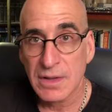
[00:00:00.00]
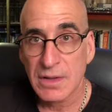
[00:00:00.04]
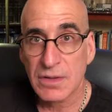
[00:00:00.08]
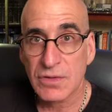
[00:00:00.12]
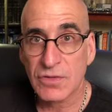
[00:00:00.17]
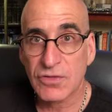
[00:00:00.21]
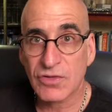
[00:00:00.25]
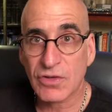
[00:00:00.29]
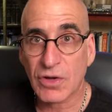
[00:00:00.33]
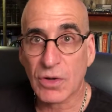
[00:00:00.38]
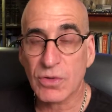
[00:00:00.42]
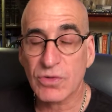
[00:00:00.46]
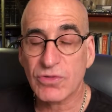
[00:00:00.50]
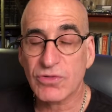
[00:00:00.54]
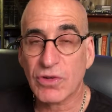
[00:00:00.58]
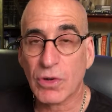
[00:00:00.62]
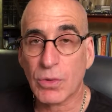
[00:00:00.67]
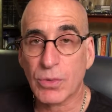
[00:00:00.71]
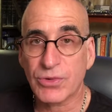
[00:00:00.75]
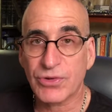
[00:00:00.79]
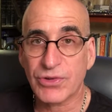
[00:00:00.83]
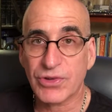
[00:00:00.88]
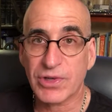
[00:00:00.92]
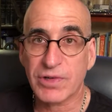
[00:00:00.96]

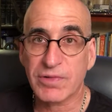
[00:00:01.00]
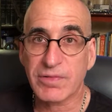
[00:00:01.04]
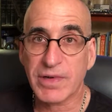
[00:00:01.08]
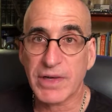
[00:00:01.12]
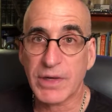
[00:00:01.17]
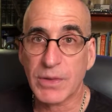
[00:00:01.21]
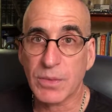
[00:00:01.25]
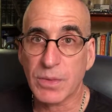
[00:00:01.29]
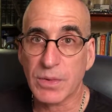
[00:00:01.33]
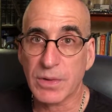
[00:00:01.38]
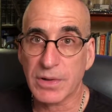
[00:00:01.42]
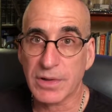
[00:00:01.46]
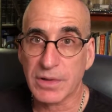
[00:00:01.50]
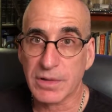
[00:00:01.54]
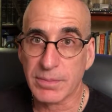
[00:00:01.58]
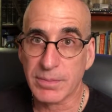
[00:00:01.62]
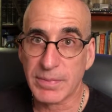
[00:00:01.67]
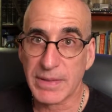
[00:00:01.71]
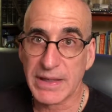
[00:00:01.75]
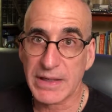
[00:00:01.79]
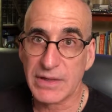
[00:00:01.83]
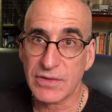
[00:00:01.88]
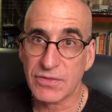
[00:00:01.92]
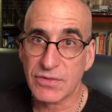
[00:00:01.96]
Sozo is the Greek word. It
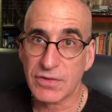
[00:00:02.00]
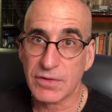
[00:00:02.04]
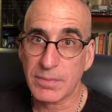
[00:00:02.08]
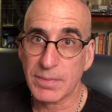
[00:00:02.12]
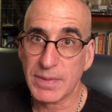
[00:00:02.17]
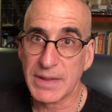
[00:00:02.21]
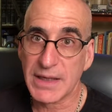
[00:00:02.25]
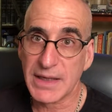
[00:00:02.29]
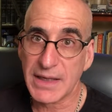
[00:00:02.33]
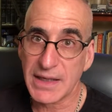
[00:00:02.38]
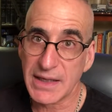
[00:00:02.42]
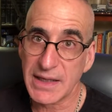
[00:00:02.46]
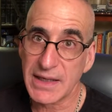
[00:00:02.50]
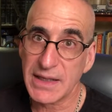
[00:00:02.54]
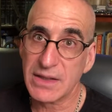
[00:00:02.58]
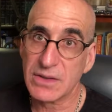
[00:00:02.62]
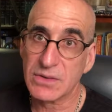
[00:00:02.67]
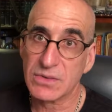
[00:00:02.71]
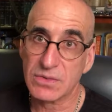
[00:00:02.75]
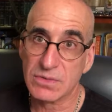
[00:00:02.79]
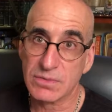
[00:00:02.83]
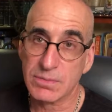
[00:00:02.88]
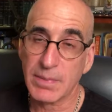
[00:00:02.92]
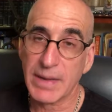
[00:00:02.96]
means to be
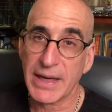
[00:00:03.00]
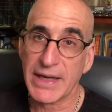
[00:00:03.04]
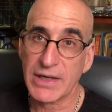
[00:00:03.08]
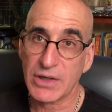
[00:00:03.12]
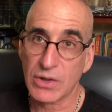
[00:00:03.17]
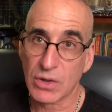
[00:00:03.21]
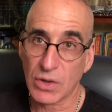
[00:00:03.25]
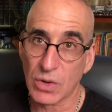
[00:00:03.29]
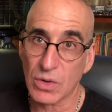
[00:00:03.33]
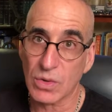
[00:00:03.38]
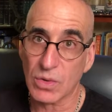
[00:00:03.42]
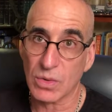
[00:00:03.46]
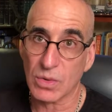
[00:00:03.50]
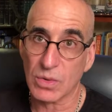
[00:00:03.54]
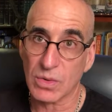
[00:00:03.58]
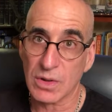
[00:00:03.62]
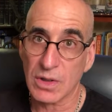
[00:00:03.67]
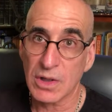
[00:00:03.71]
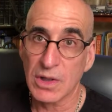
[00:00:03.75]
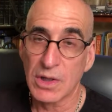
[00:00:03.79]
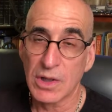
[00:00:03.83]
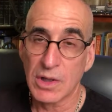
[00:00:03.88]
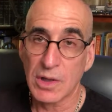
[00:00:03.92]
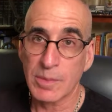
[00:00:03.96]
healed, made
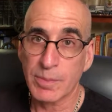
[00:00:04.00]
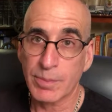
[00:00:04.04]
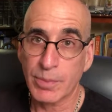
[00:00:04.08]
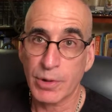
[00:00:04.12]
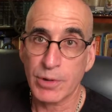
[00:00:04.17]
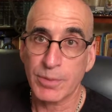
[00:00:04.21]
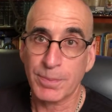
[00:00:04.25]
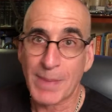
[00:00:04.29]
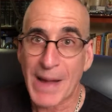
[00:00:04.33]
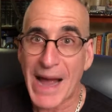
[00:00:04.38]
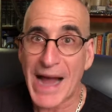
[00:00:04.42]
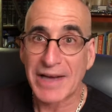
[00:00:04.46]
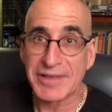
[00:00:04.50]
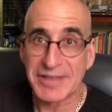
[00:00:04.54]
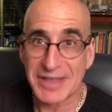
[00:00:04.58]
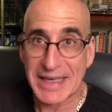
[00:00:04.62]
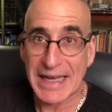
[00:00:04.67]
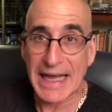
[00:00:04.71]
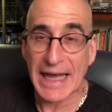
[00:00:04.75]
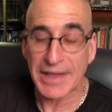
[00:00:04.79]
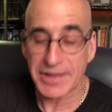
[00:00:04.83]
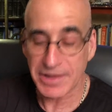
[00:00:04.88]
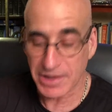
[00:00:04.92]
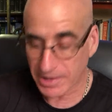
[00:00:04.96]
whole, put back
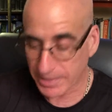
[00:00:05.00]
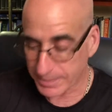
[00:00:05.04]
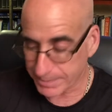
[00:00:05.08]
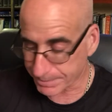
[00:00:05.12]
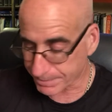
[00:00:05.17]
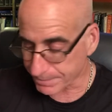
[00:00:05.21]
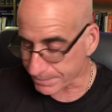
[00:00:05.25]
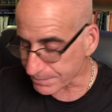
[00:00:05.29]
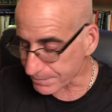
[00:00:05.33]
together.